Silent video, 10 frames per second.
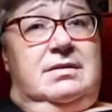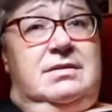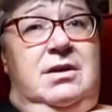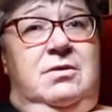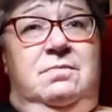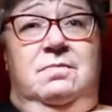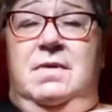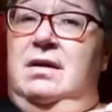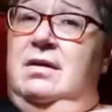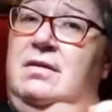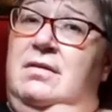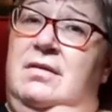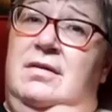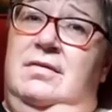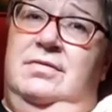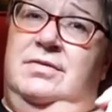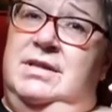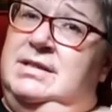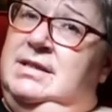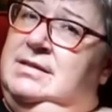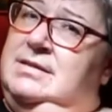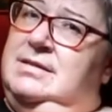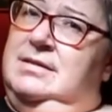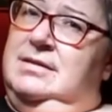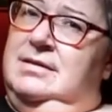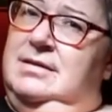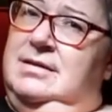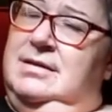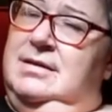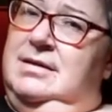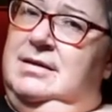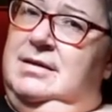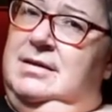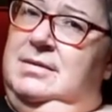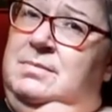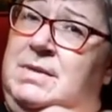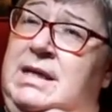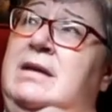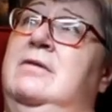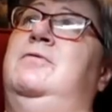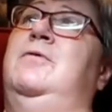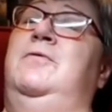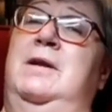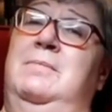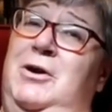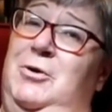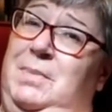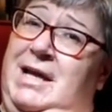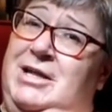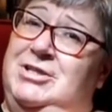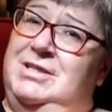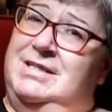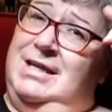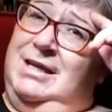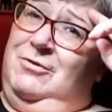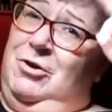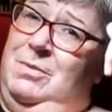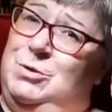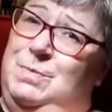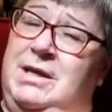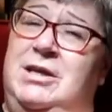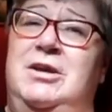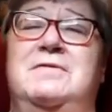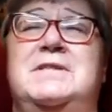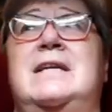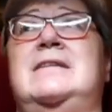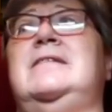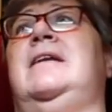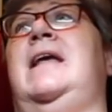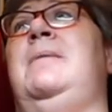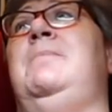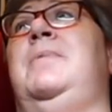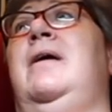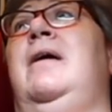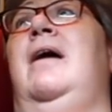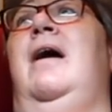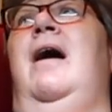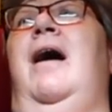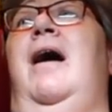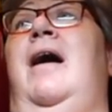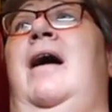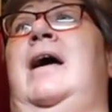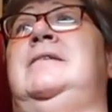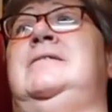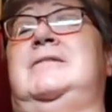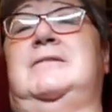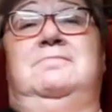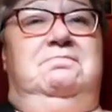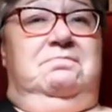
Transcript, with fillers: So this is me fulfilling my obligations. Thank you very much, BenQ, for sending the lamp. And